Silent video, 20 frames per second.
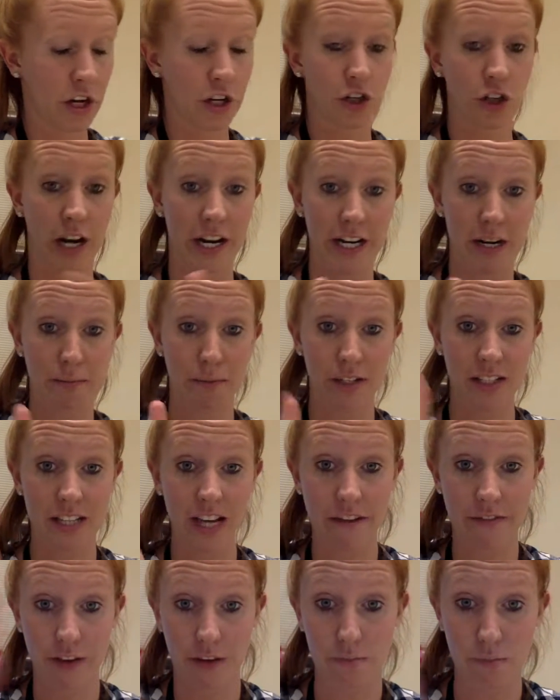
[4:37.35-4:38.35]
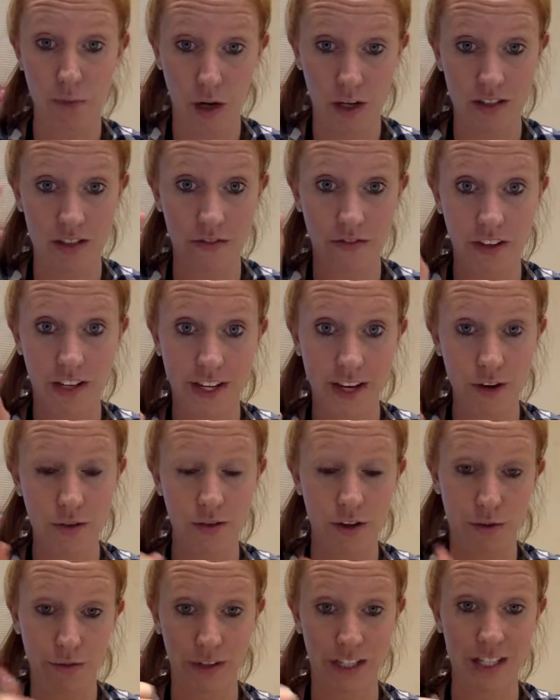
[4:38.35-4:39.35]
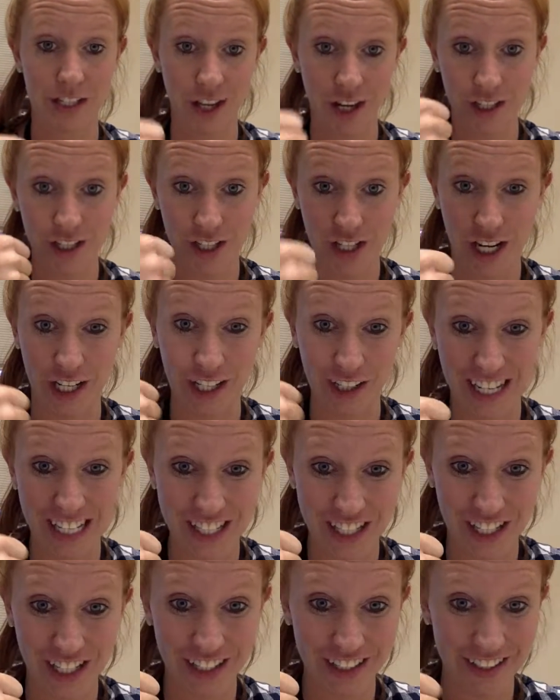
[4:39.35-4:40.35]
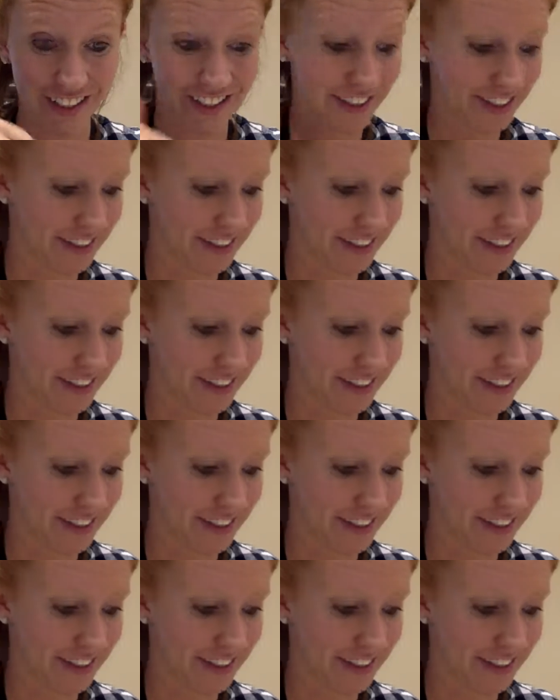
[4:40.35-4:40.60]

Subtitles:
Try number 7. Pause the video, then restart to check your answer.